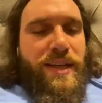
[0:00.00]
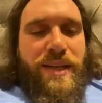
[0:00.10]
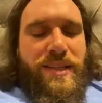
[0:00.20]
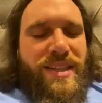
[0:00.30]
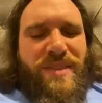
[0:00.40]

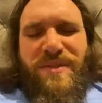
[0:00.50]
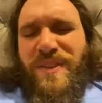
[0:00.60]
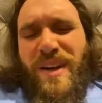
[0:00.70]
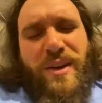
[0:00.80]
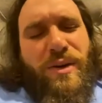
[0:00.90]
I said,
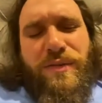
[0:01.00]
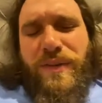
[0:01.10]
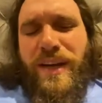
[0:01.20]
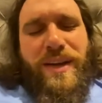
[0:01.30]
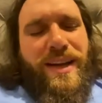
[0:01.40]
fuck off!
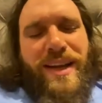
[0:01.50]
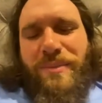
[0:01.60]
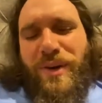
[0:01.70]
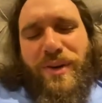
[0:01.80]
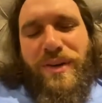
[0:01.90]
I am
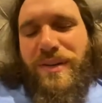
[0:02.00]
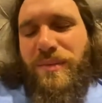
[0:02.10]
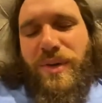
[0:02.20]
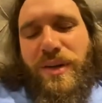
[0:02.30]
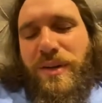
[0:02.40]
not. I'm
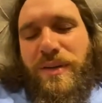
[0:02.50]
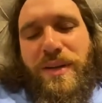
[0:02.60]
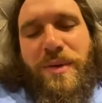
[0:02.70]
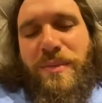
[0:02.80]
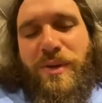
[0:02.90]
not.
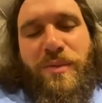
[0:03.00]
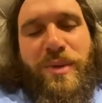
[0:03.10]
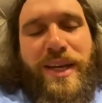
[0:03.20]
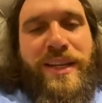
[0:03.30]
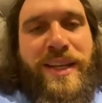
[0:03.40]
I'm in my own
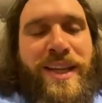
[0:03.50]
bed.